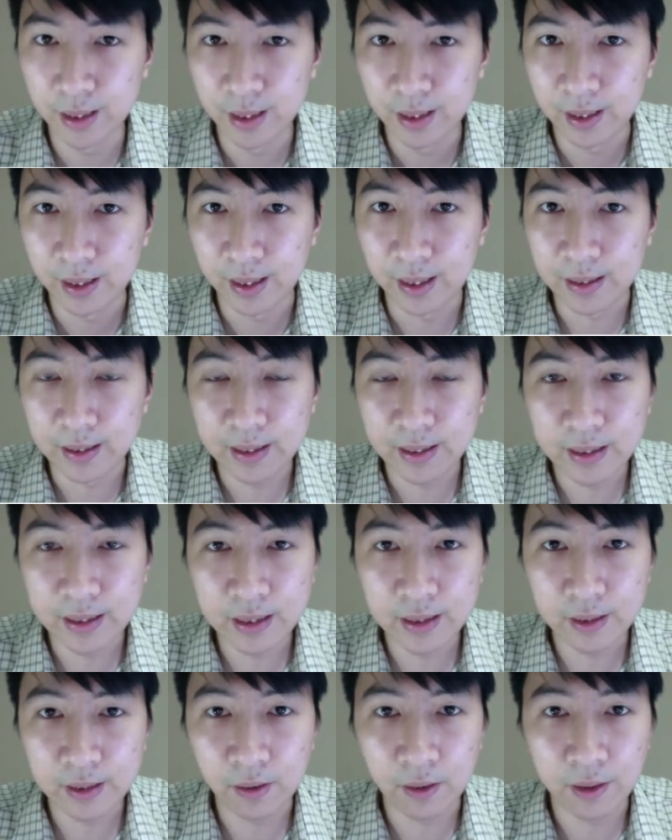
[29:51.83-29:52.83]
and
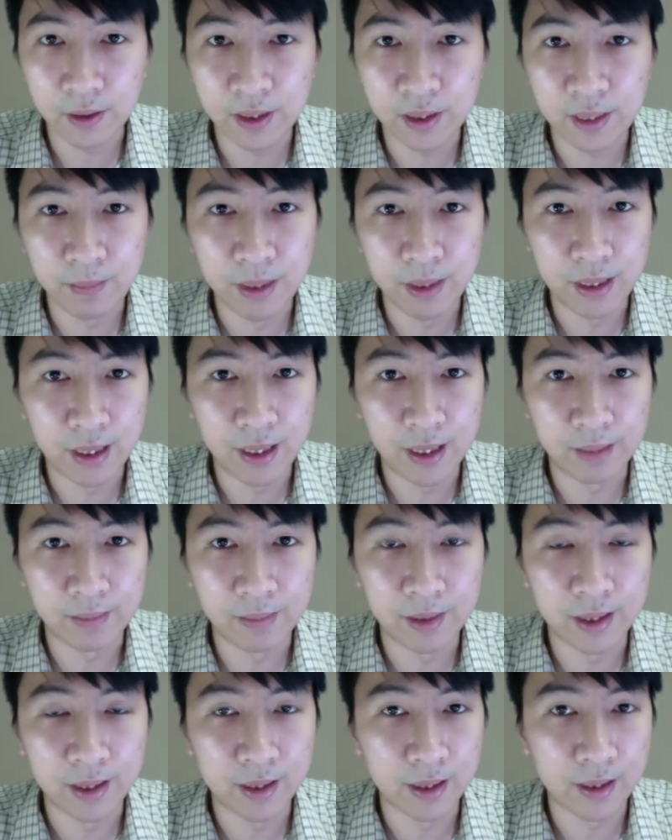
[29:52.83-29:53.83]
later on they became
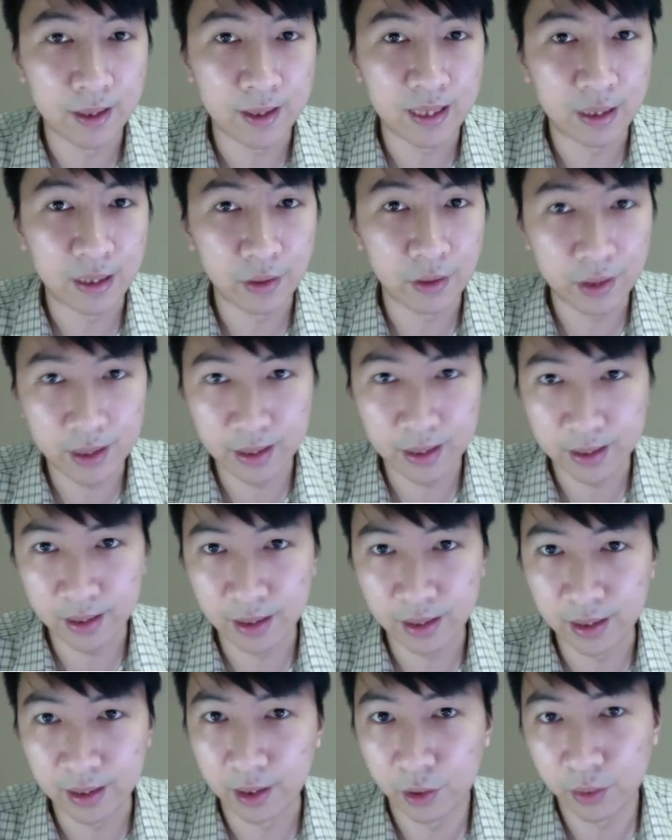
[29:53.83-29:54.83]
the Sadducees
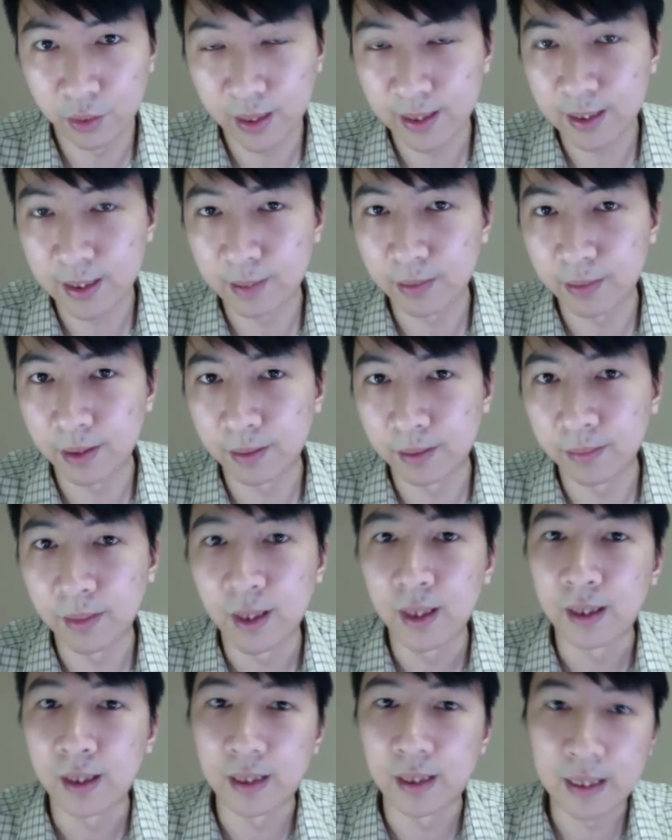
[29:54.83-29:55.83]
in the New Testament.
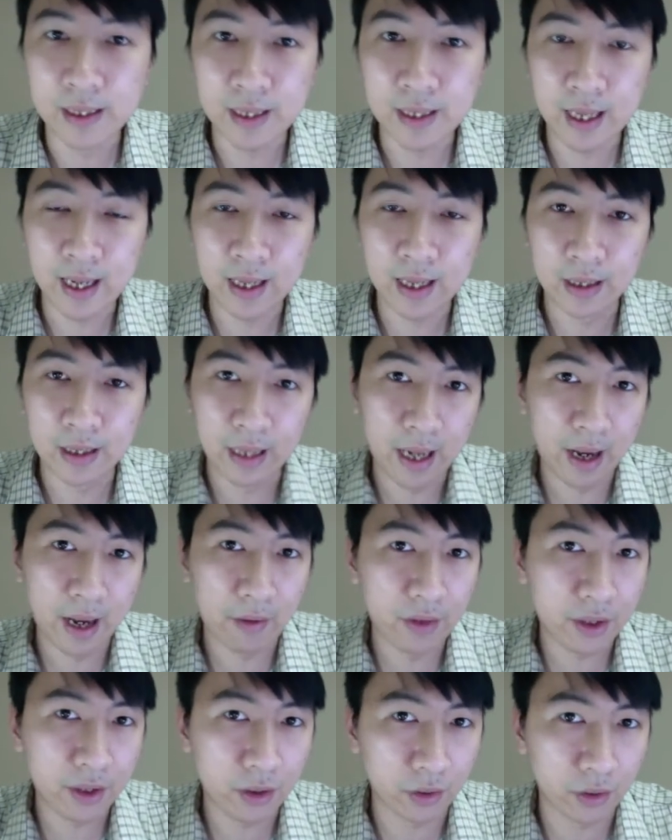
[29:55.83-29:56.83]
These are the
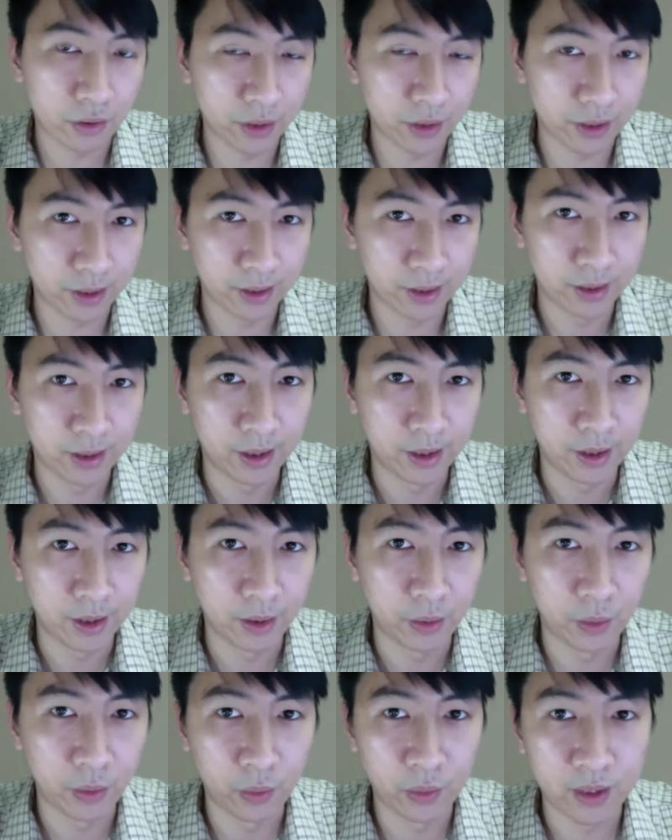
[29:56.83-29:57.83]
aristocrats
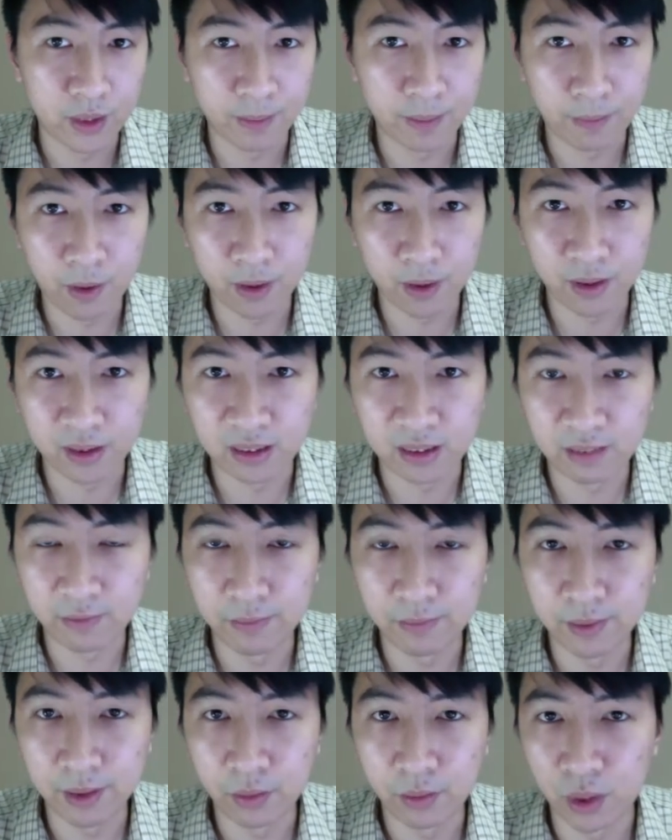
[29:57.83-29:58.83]
who support the
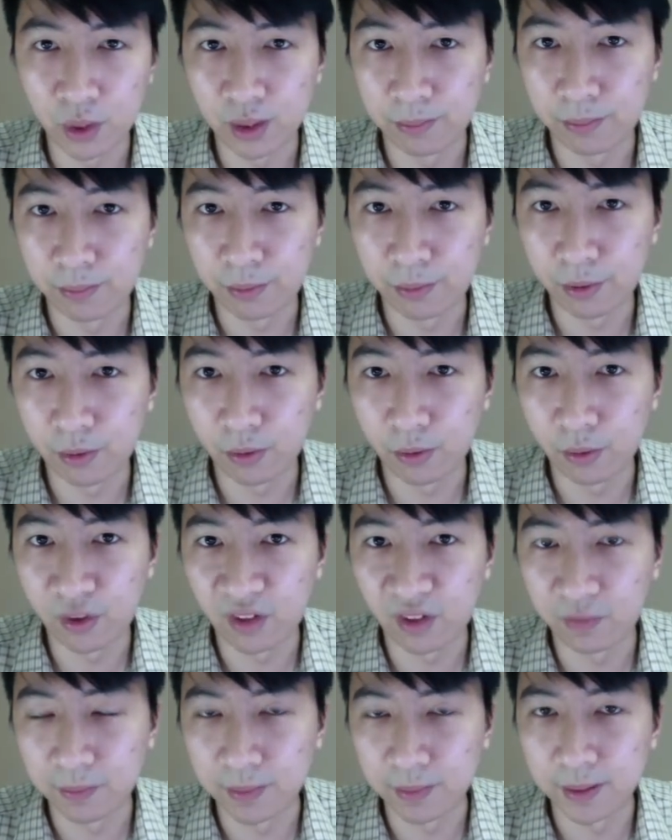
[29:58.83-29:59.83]
government, who are the
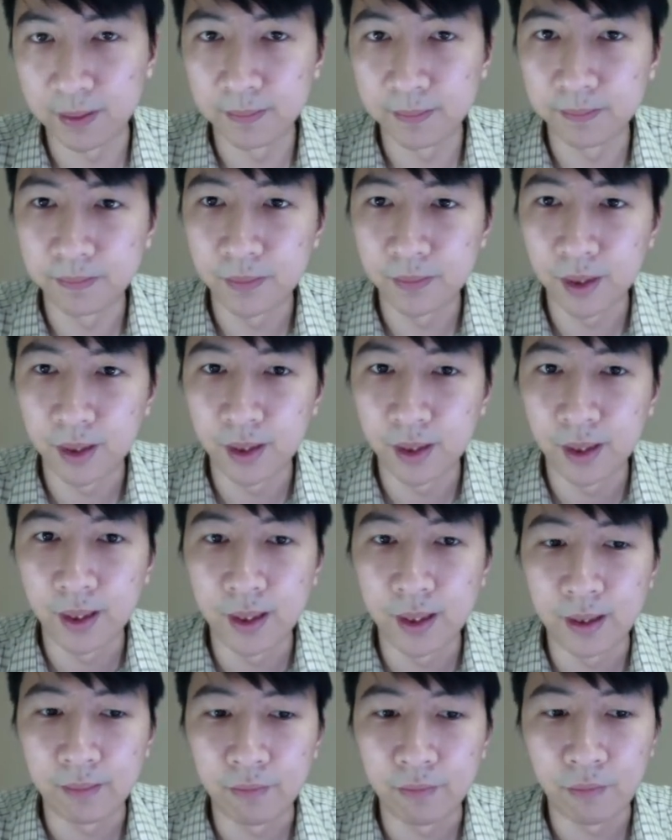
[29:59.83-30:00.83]
pro-government.
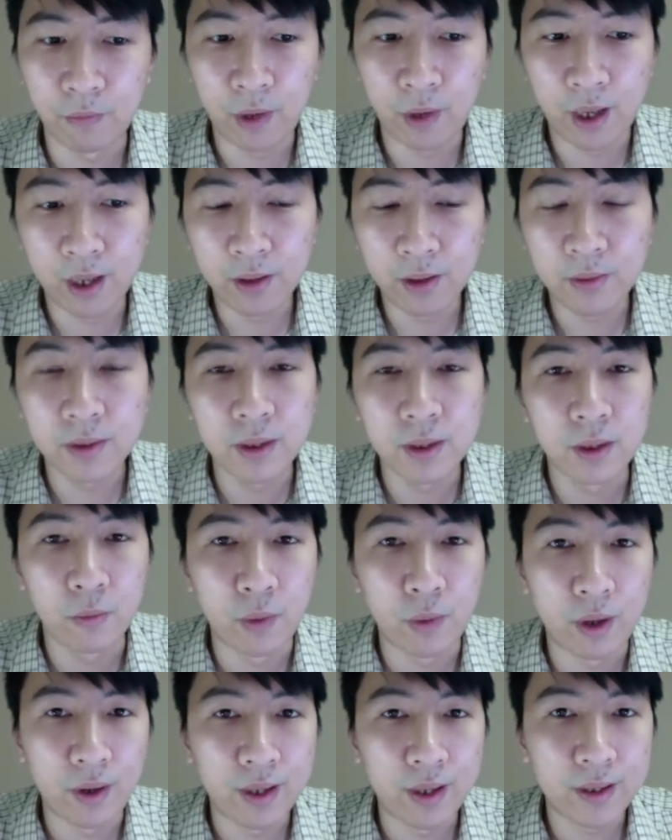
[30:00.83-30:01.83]
Well,
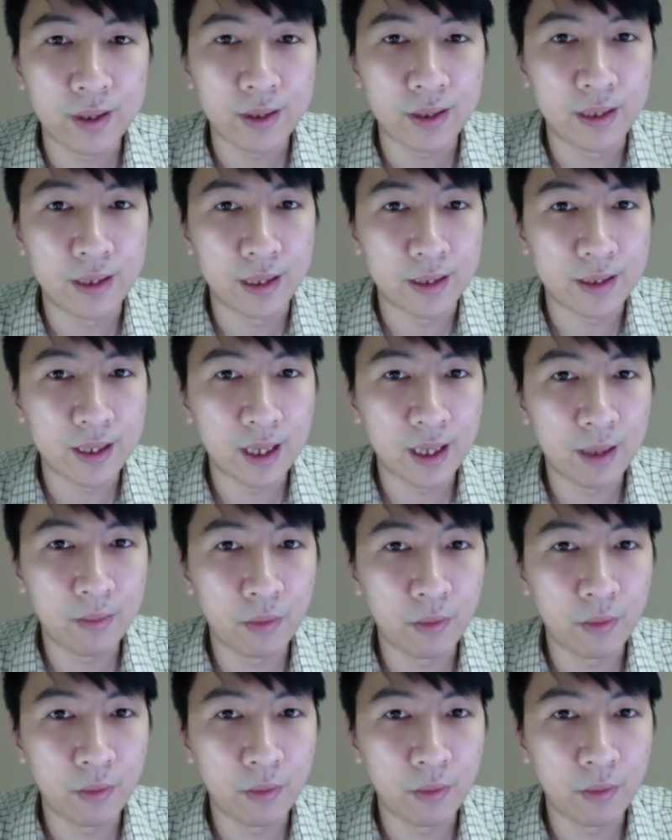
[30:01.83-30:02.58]
whereas there are some